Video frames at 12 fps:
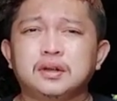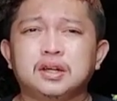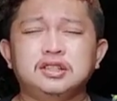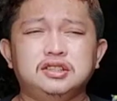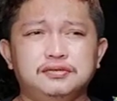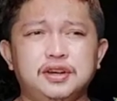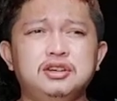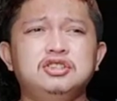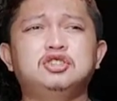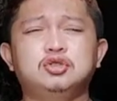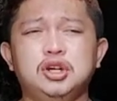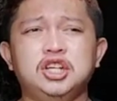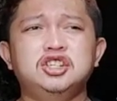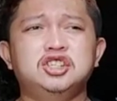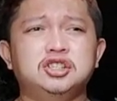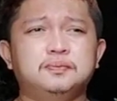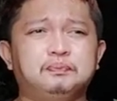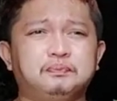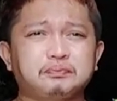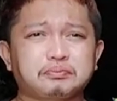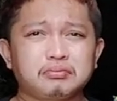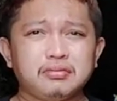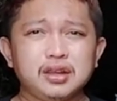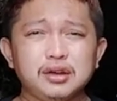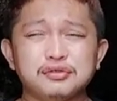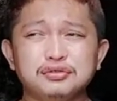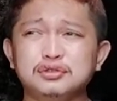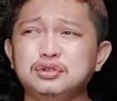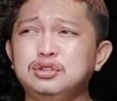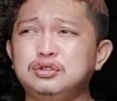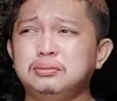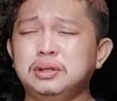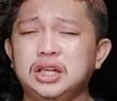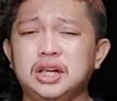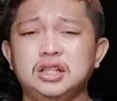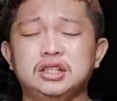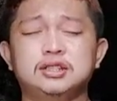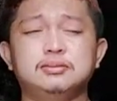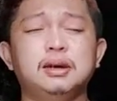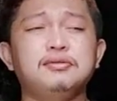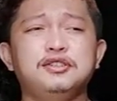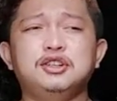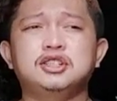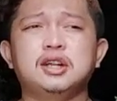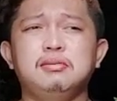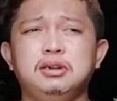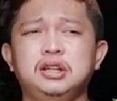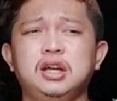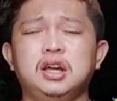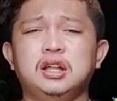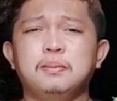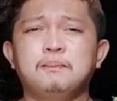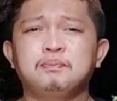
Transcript: it's a very strange food to me and it's my first time eating it.